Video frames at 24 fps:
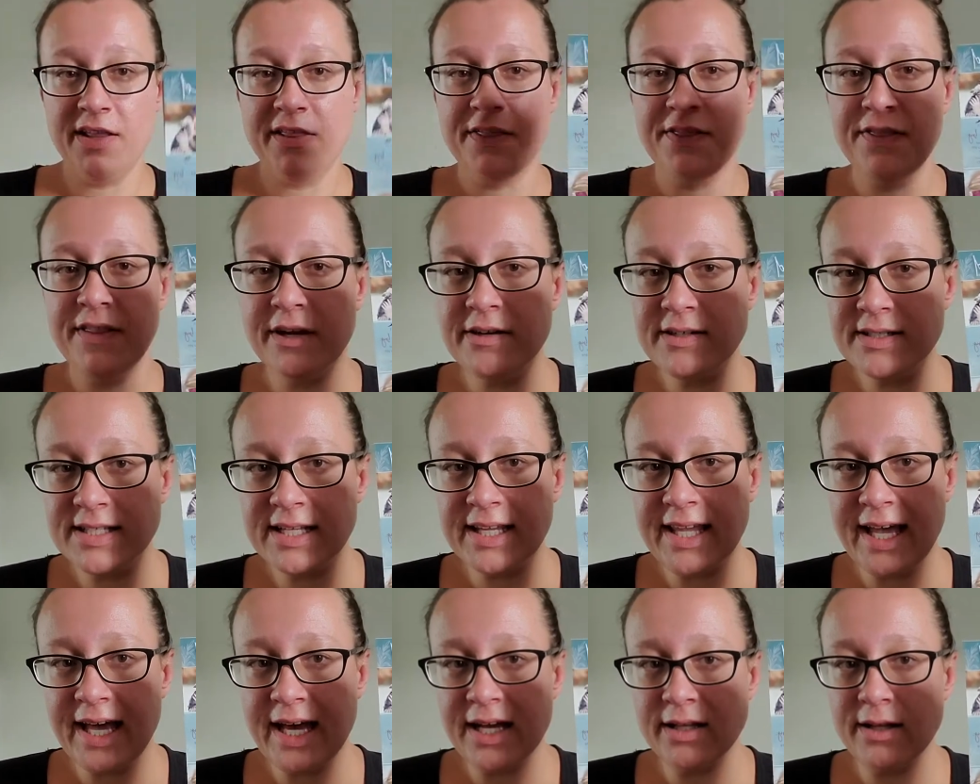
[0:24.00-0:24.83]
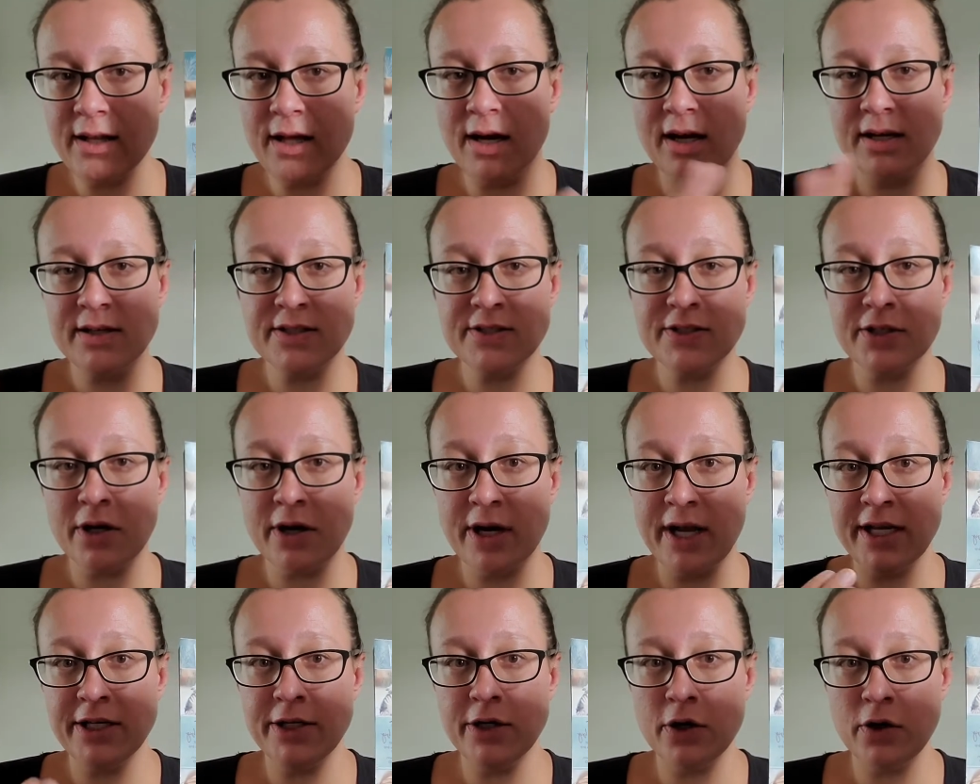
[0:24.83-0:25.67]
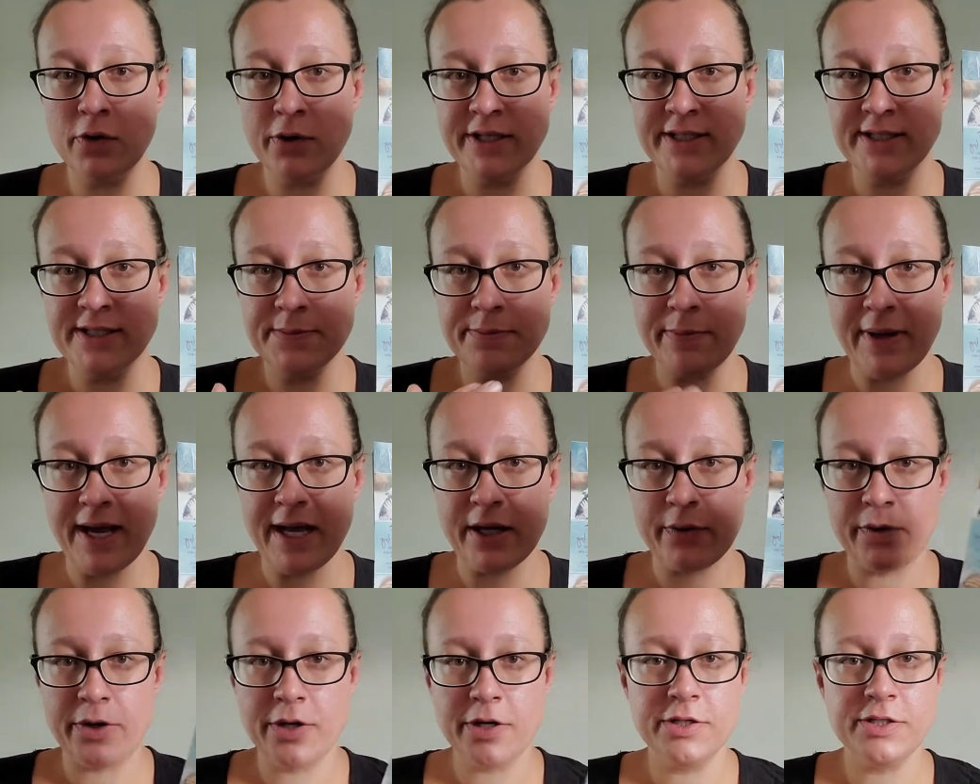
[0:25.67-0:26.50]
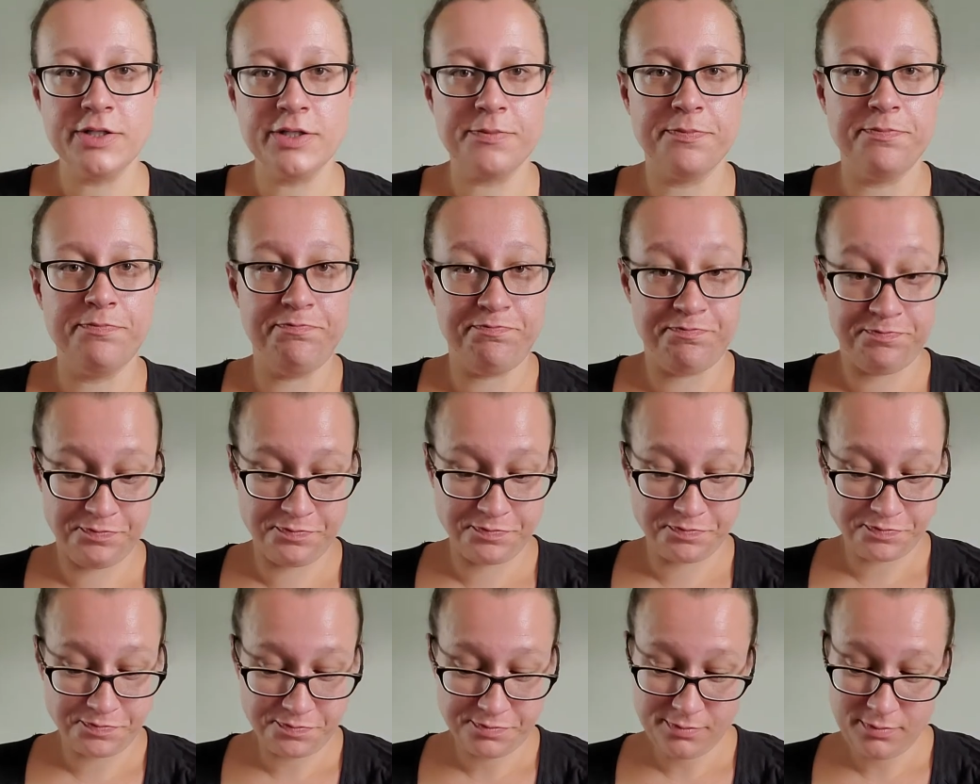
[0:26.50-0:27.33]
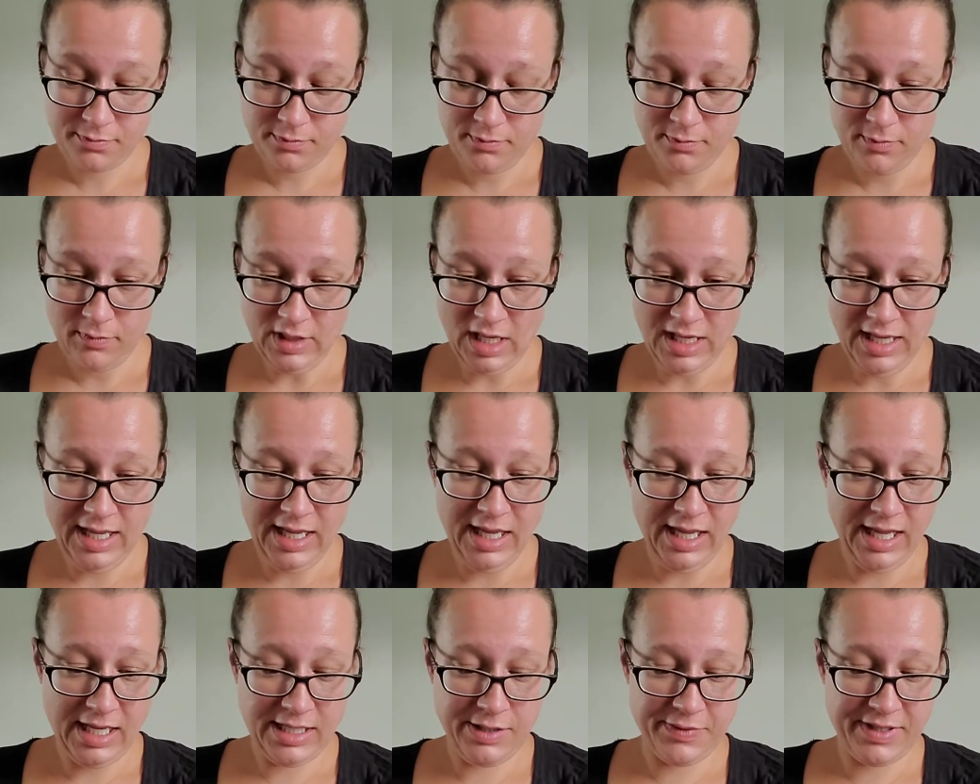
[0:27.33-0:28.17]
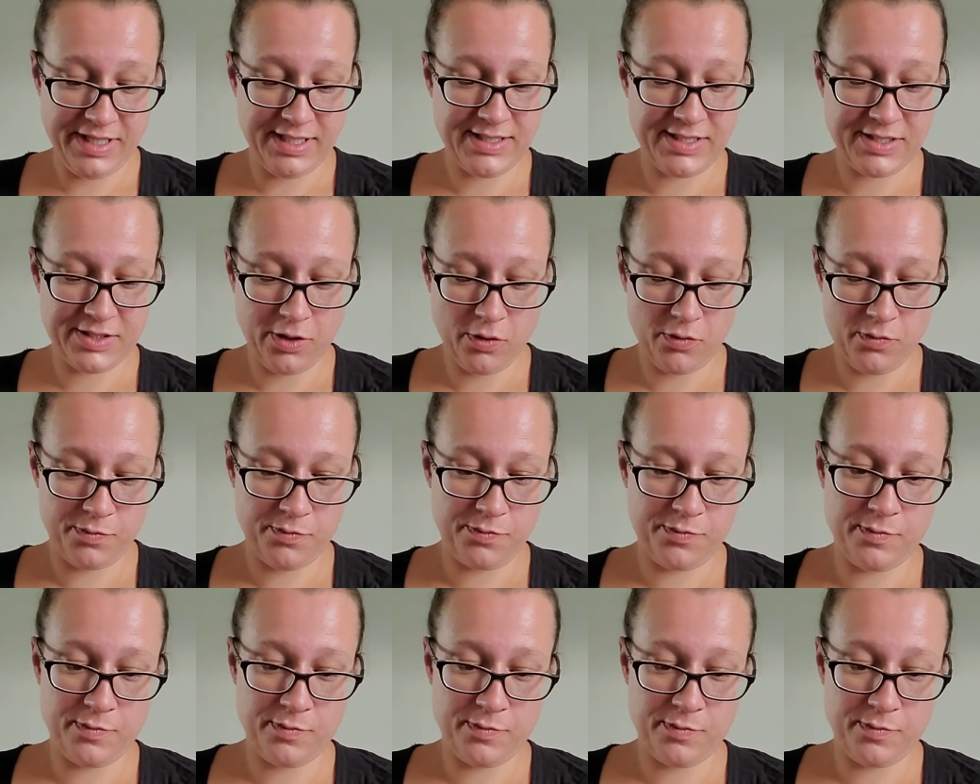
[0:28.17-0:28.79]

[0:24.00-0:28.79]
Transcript: there's the catalog. Sorry, I know it's backwards. Anyways, so